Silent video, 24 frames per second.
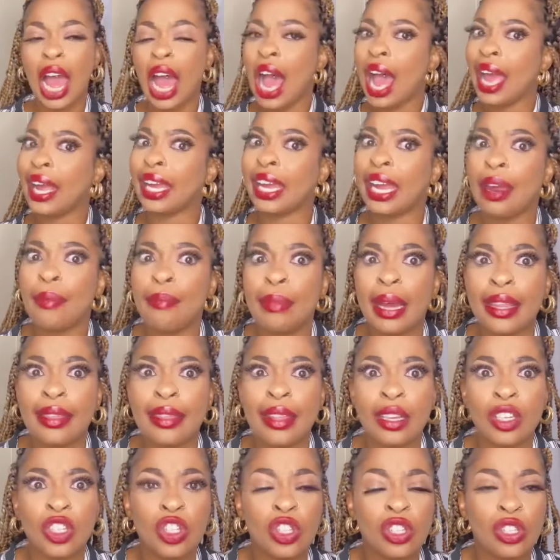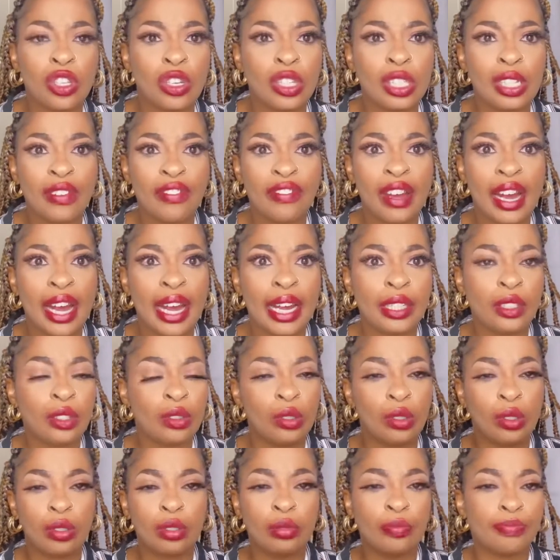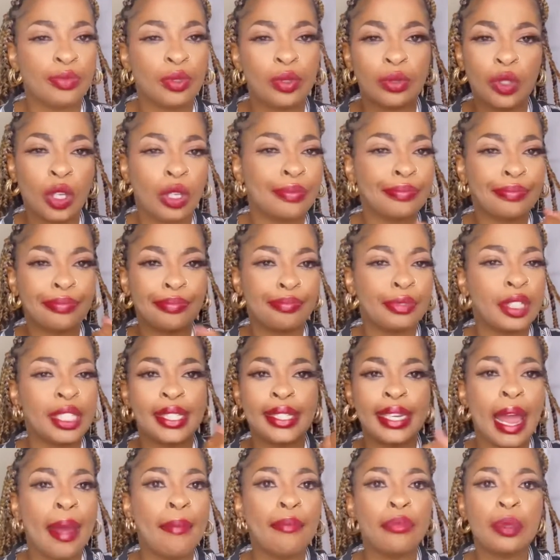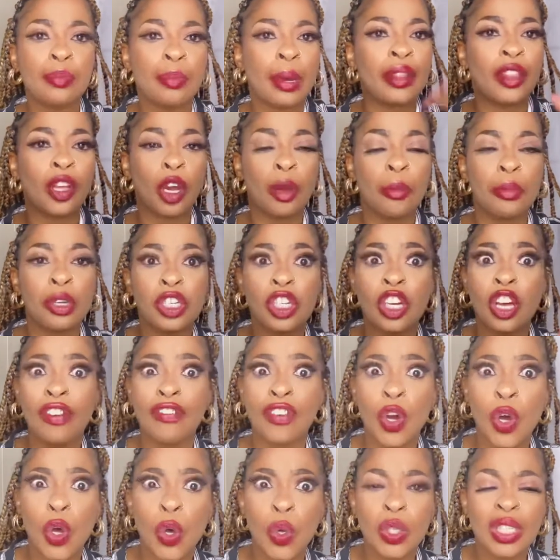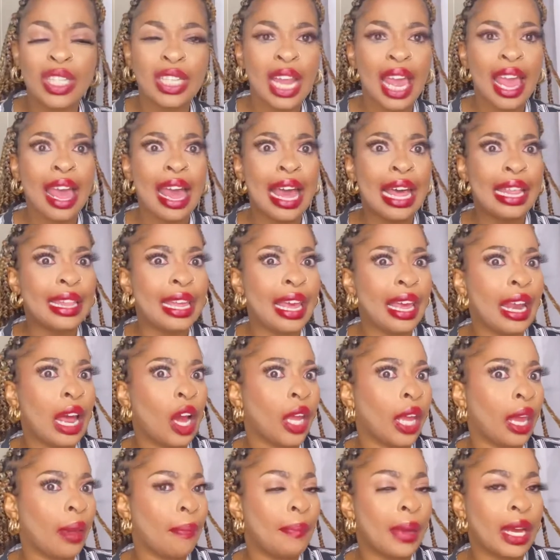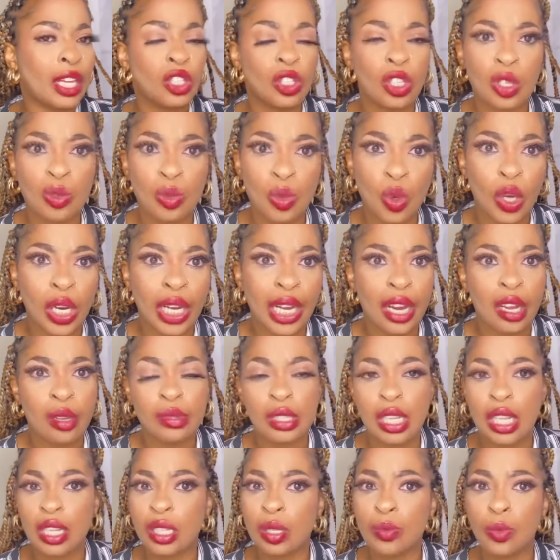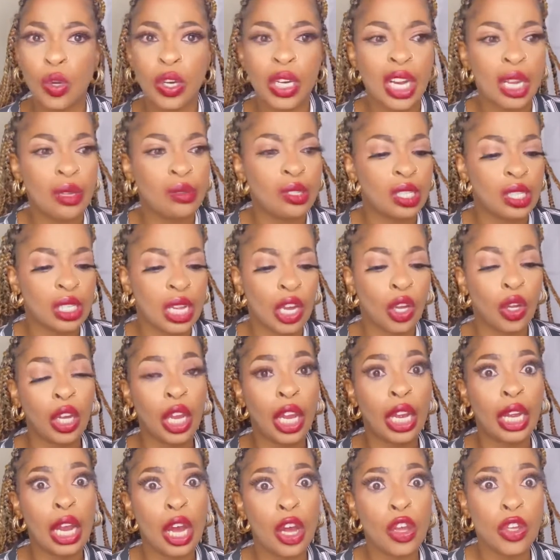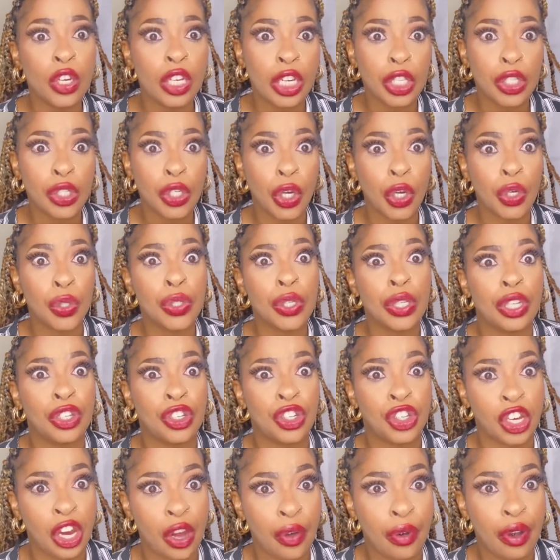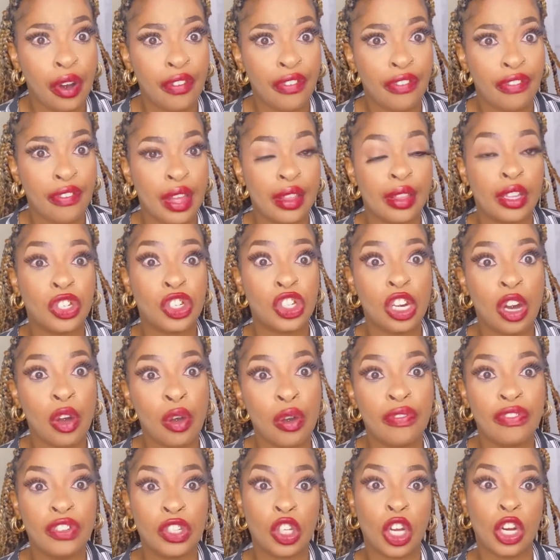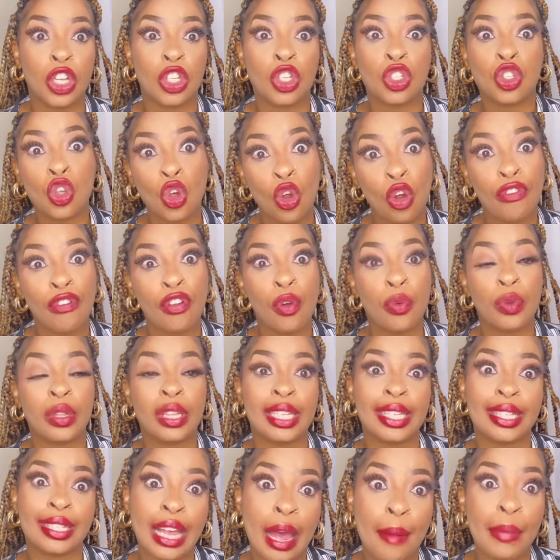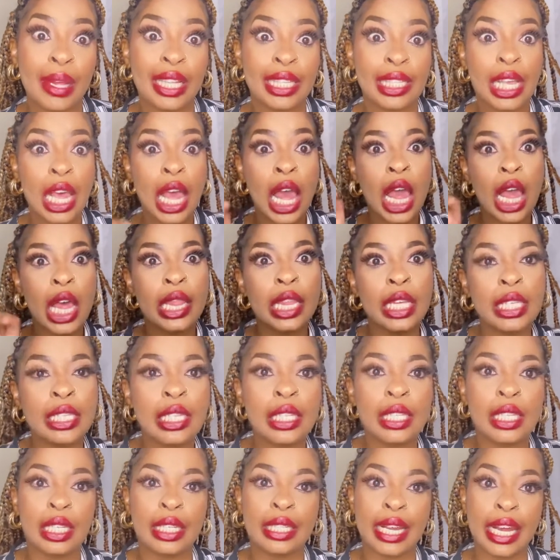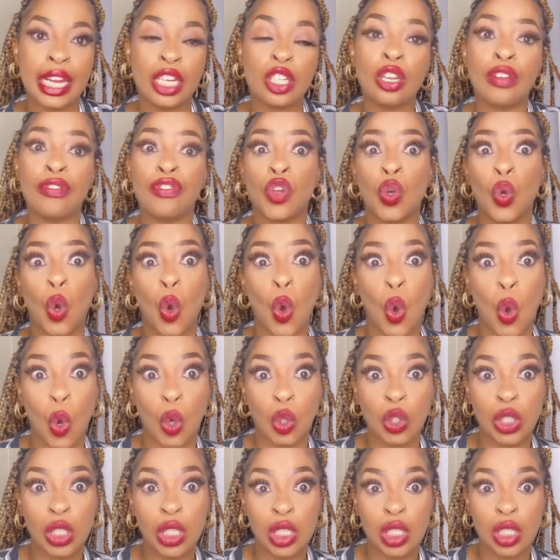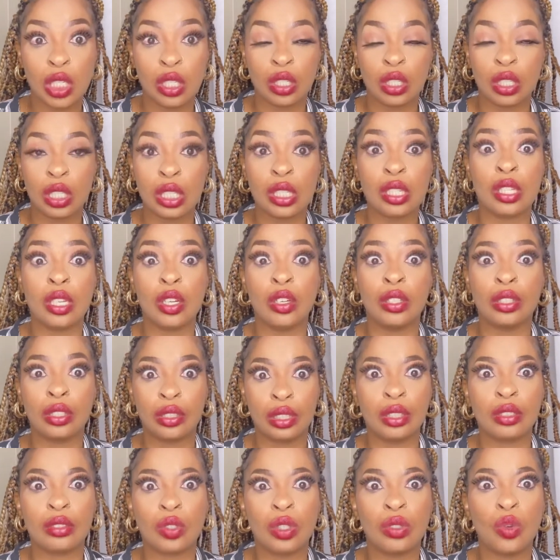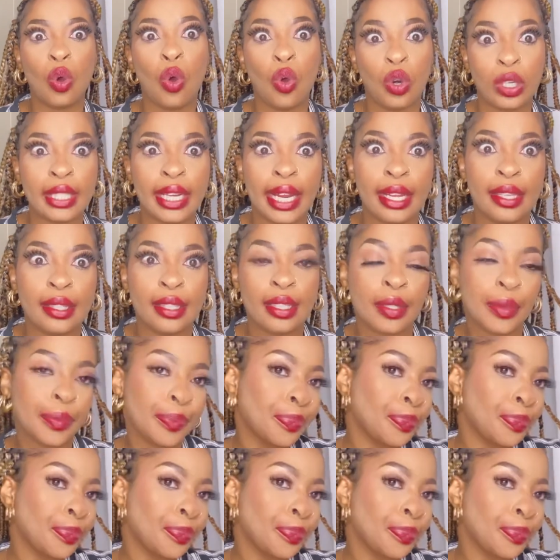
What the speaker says: I get my things certified or stamped by the commissioner of oath. And then I get back to small claims. And small claims is like, okay, now you need to go to the sheriff. And the sheriff is going to serve her with the summons. This is the date of your court. This is the court date.